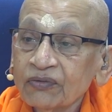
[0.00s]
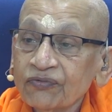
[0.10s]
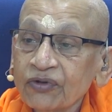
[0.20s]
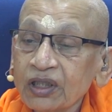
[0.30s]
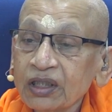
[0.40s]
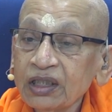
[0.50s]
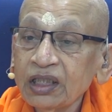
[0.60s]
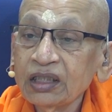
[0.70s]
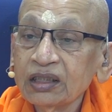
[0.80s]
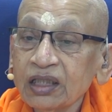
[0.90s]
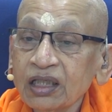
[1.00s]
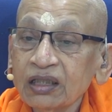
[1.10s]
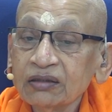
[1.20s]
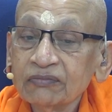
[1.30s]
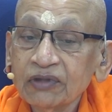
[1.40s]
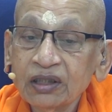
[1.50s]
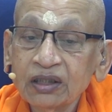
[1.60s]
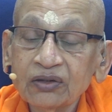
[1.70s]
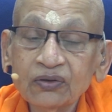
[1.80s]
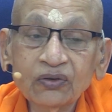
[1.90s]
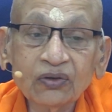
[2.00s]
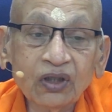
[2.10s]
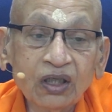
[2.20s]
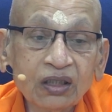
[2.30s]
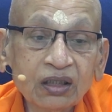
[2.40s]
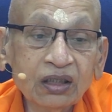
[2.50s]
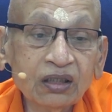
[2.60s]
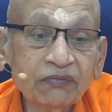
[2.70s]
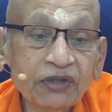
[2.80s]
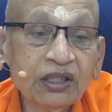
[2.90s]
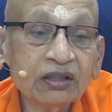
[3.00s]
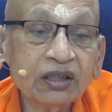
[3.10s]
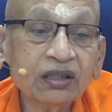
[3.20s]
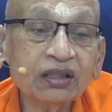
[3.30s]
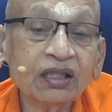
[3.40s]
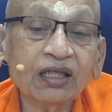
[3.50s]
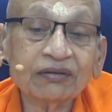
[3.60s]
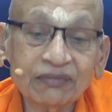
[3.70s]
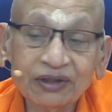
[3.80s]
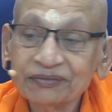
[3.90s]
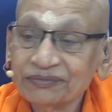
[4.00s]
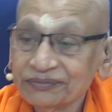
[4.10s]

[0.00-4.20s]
For attaining the atma, you do not need means other than atma.